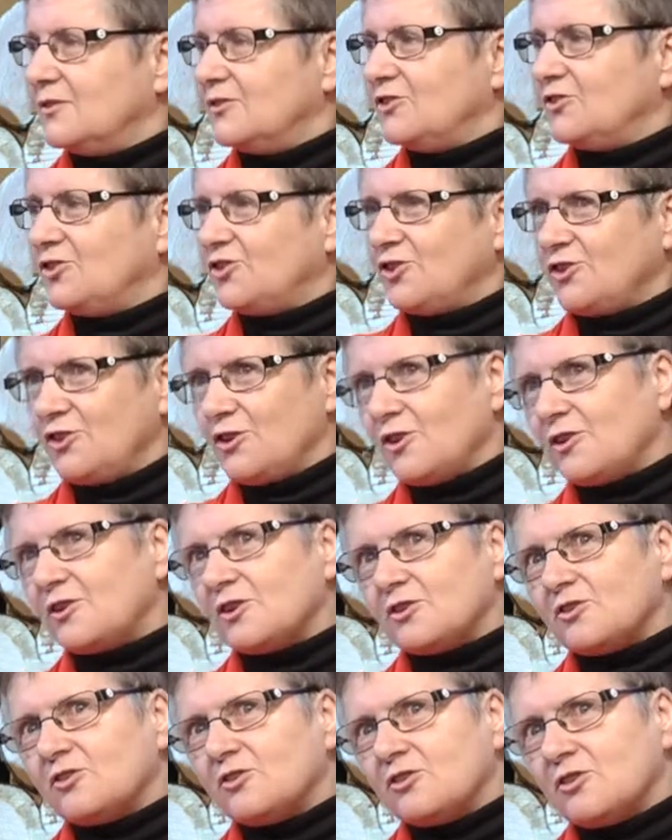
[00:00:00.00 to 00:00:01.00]

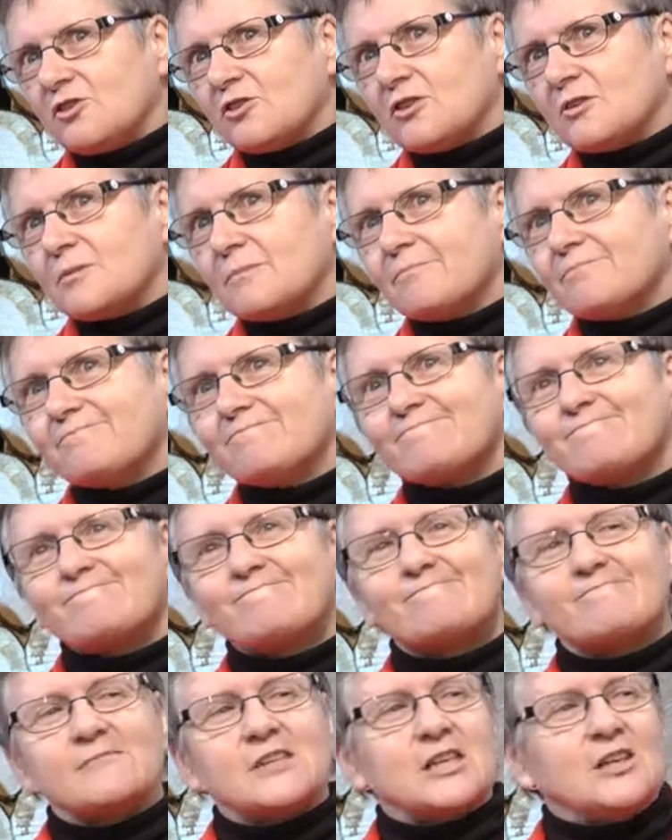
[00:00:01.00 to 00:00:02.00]
Church,
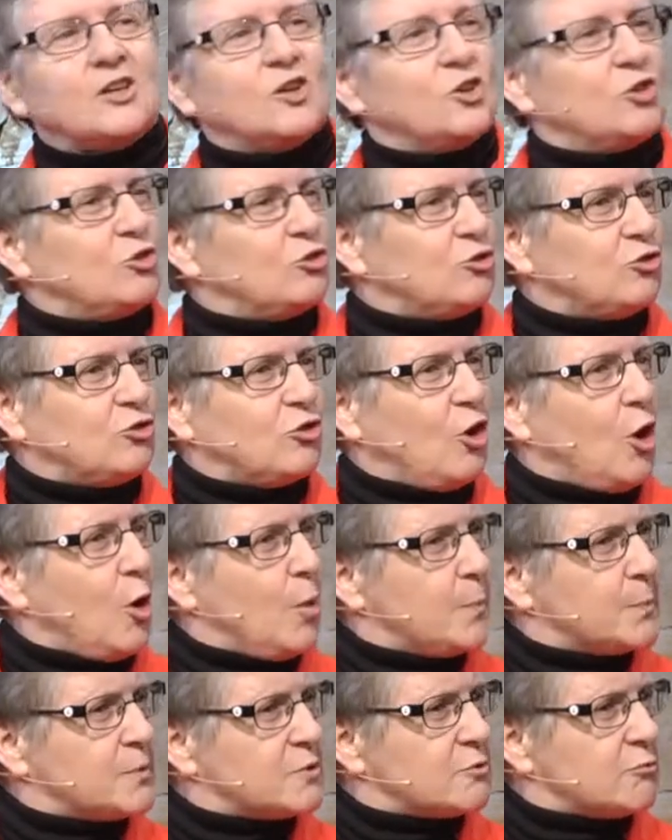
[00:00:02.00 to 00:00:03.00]

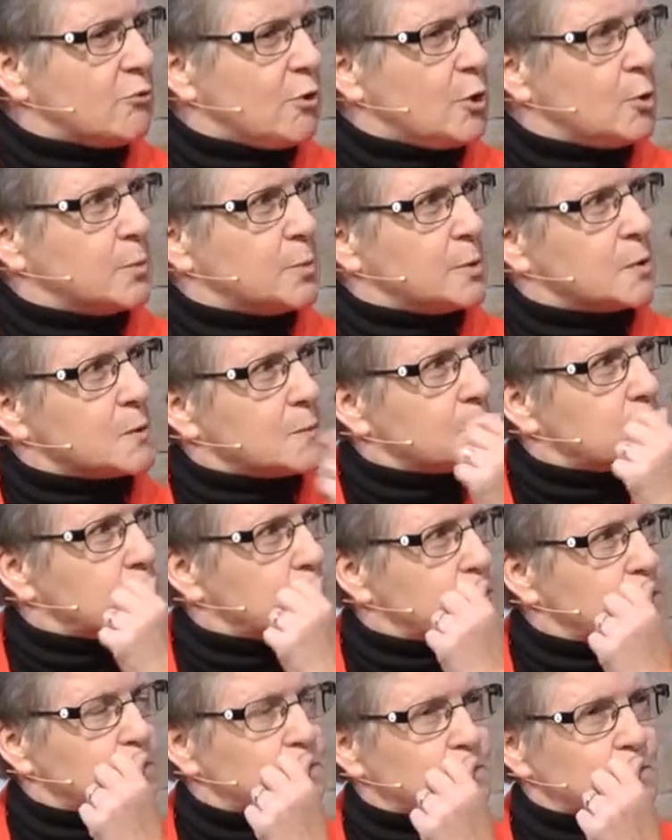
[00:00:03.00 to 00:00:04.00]
Shops are open.
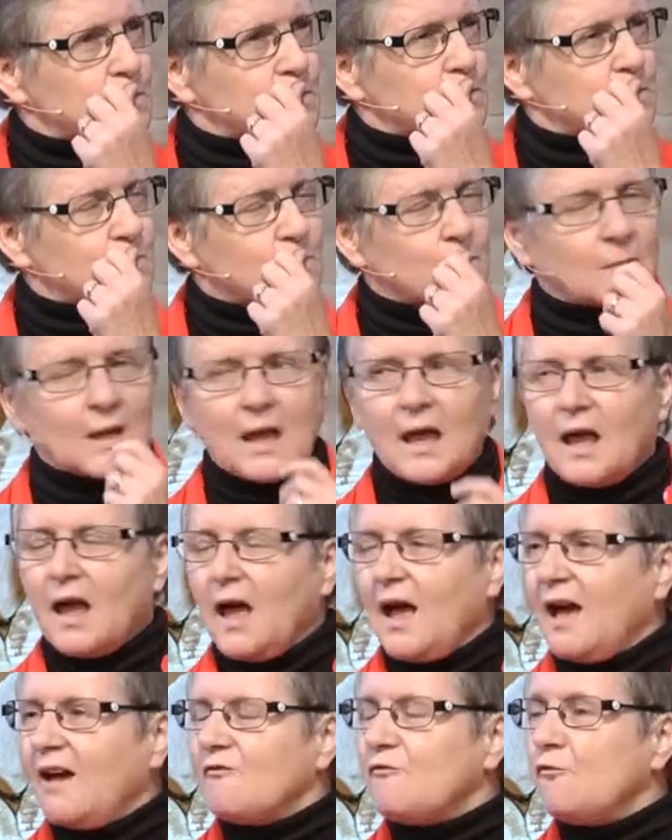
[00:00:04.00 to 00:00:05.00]
Mm.
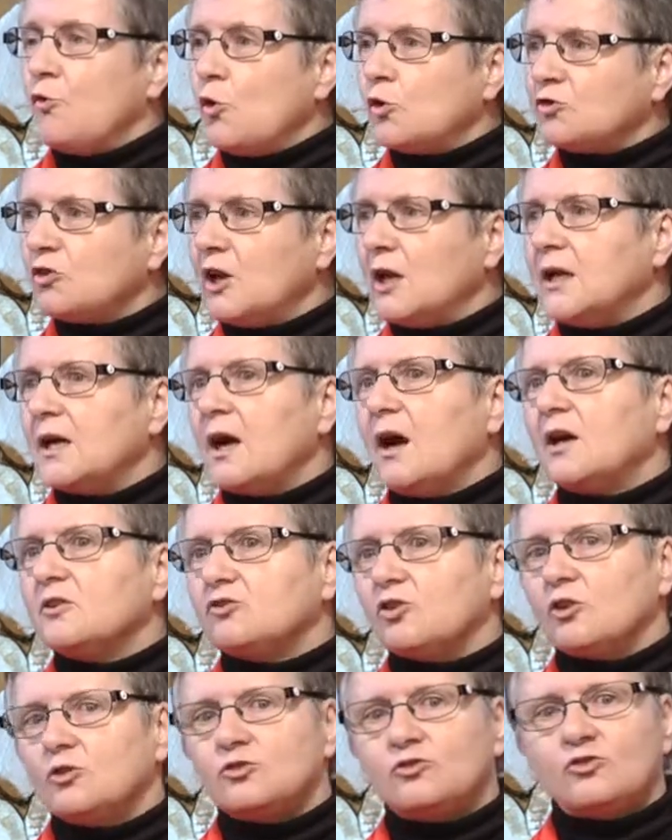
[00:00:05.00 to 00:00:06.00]
Fortunately, I
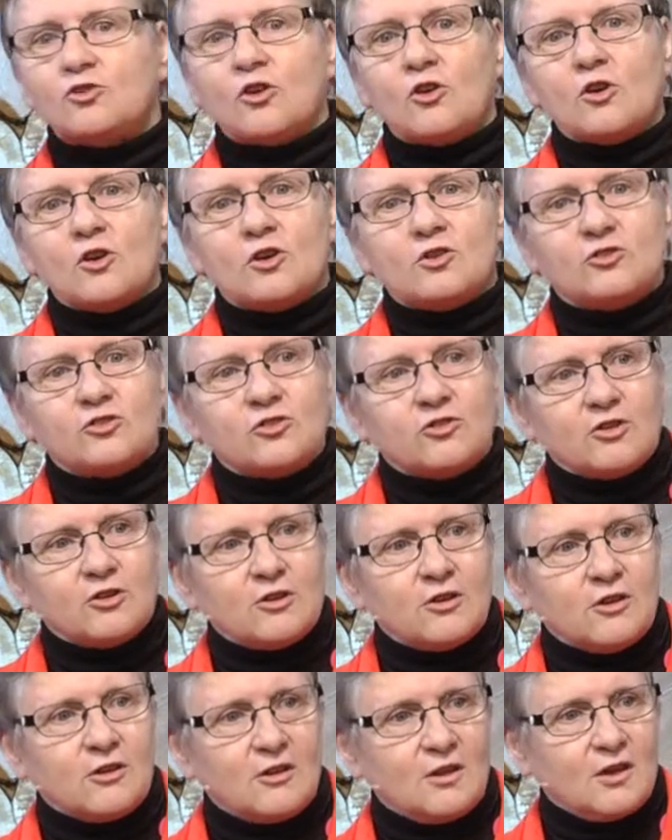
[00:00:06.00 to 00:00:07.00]
chose church,
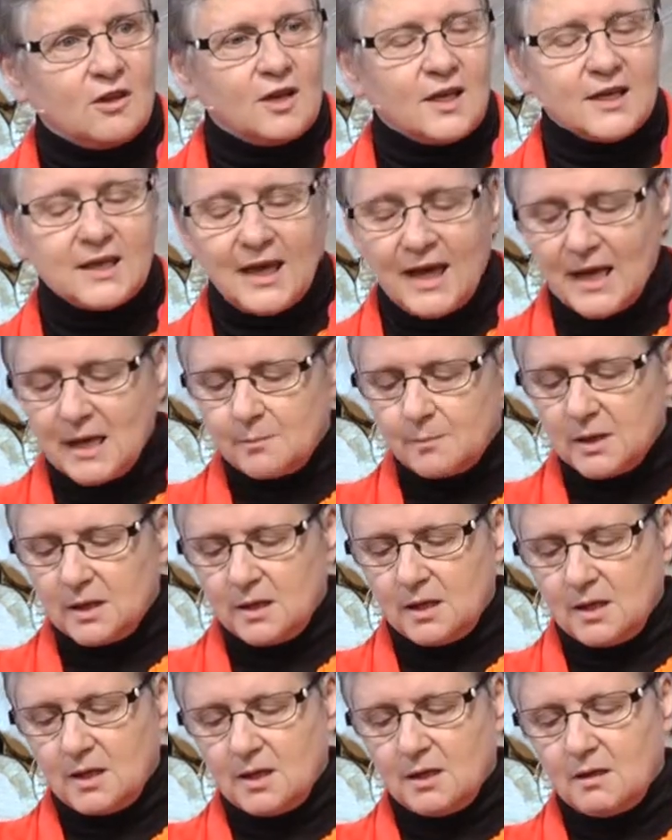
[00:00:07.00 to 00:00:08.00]
and I came in
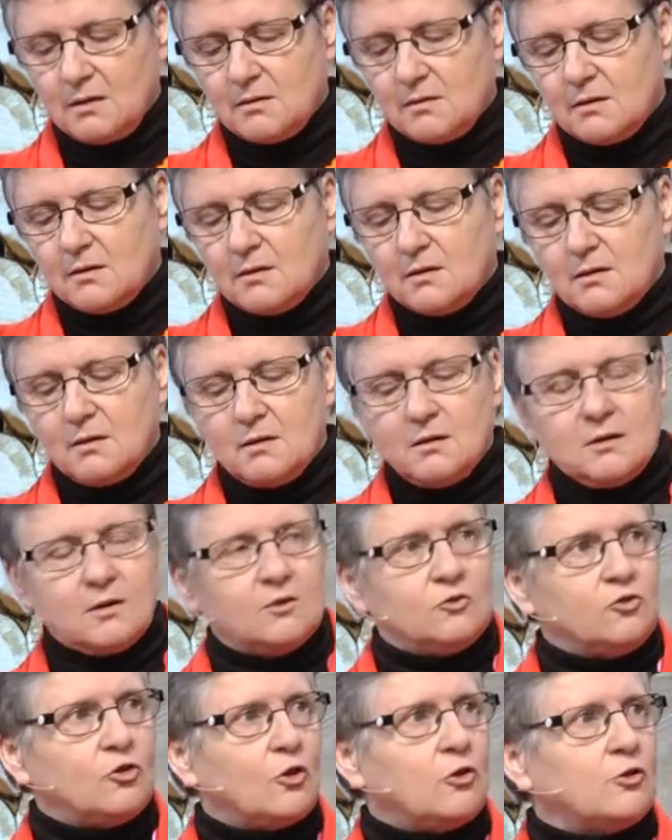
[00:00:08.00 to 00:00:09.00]
here,
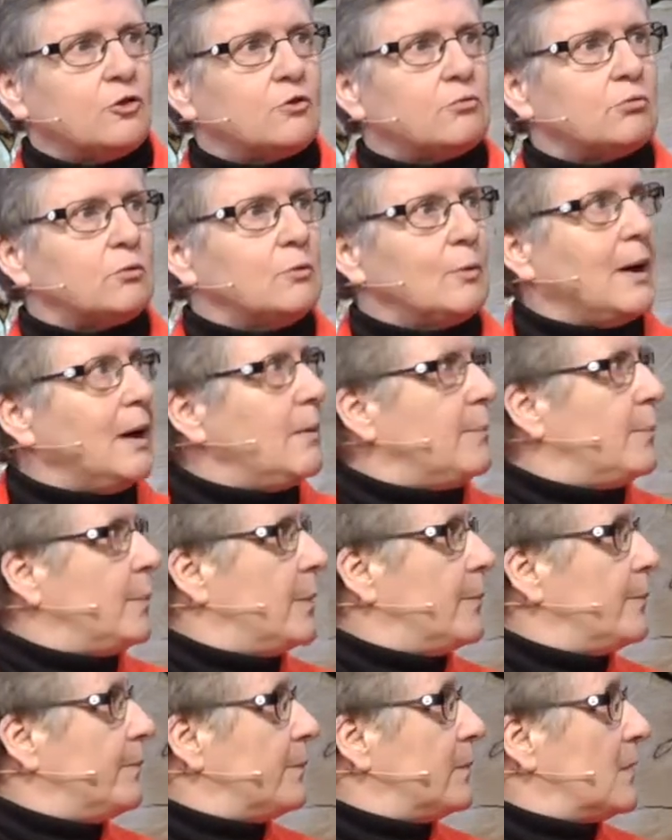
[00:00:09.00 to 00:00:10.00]
and John threw up
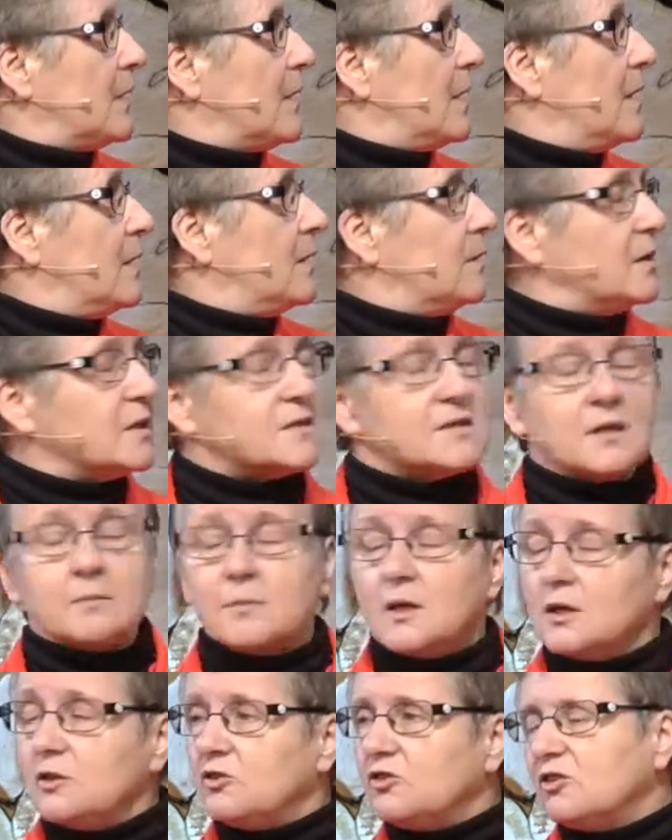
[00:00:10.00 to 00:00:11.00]
this
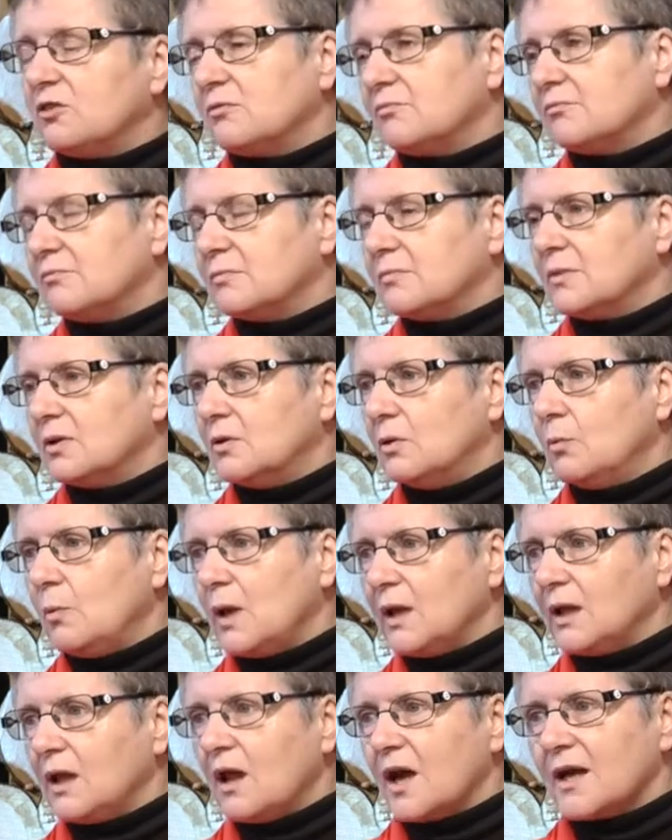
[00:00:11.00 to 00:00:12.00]
image, or
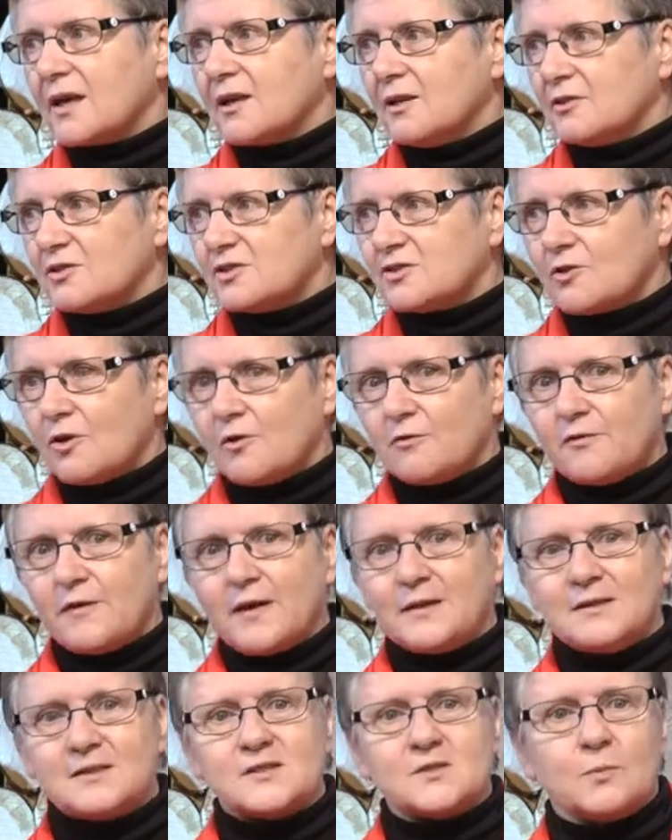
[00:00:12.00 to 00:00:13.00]
one like it. Scott
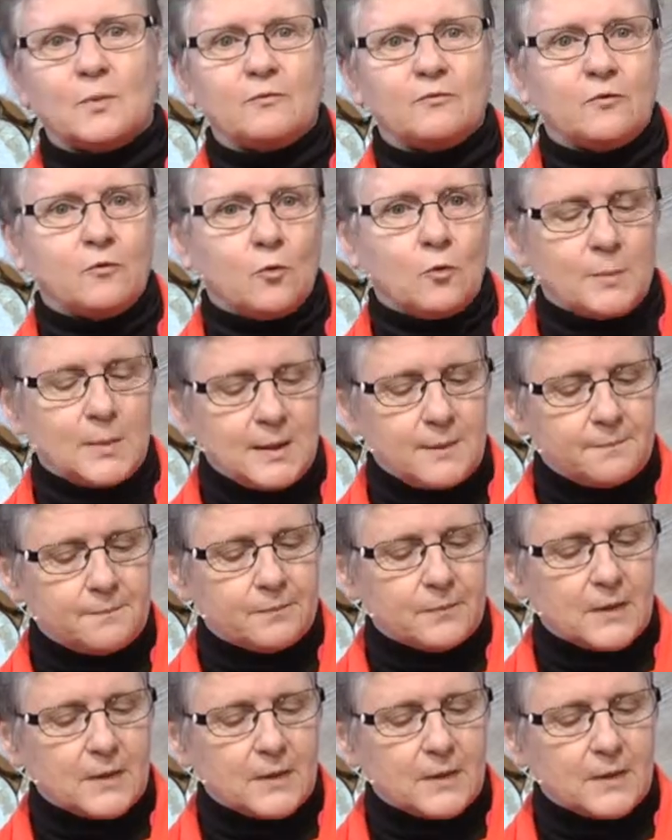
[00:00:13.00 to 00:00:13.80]
found this one for me.